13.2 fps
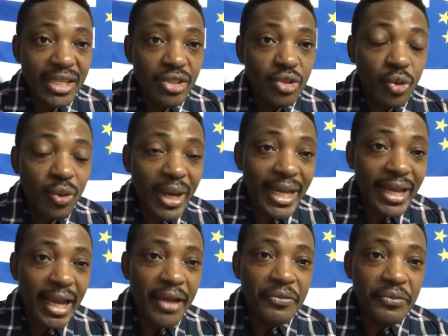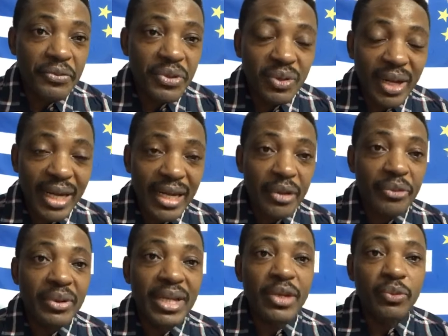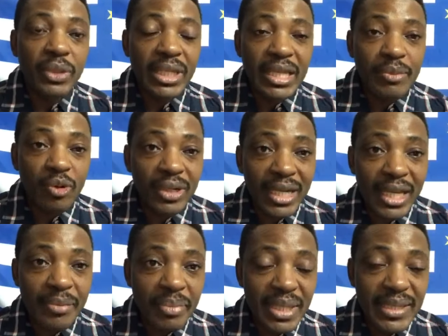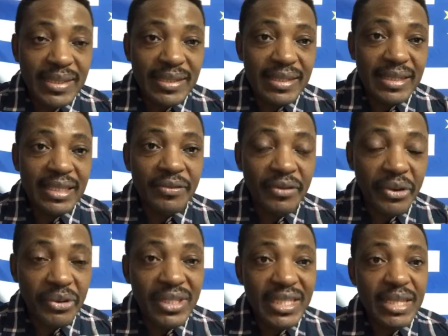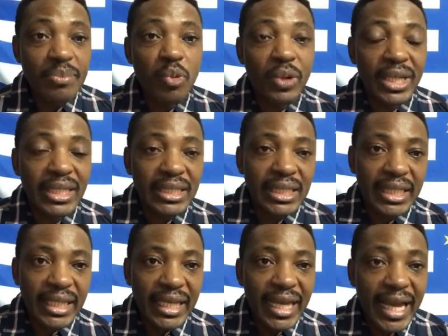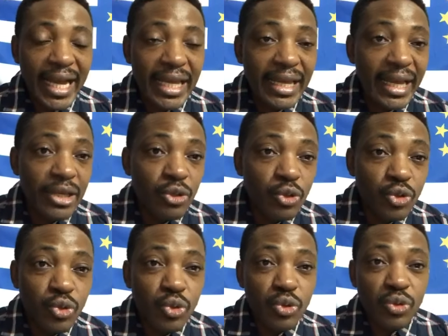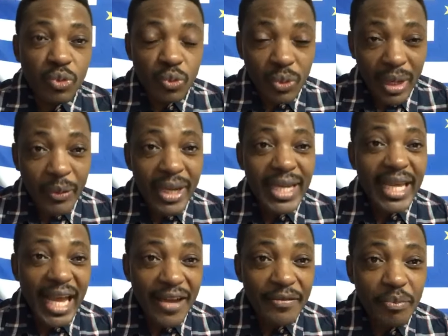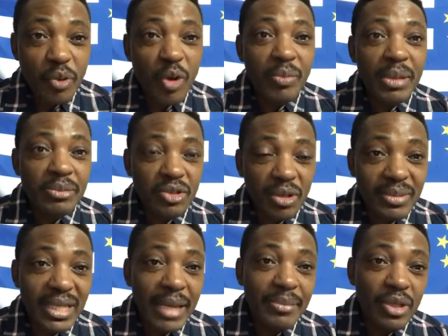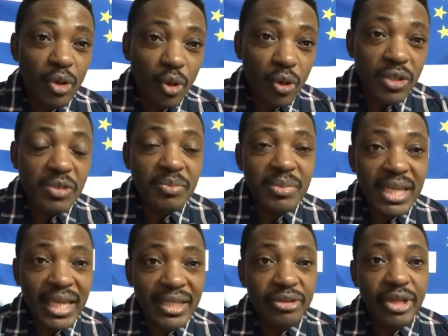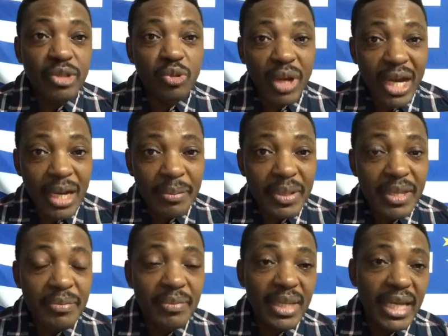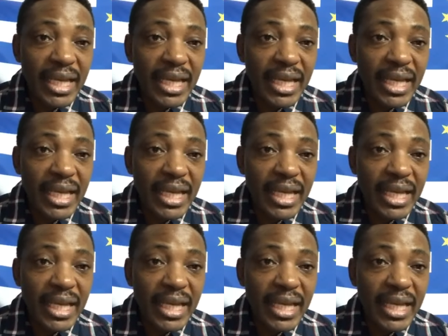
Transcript: So I feel and I relate with him on that basis in a very deep way. I used to, when he have problems, sometimes he calls me, I try to help him.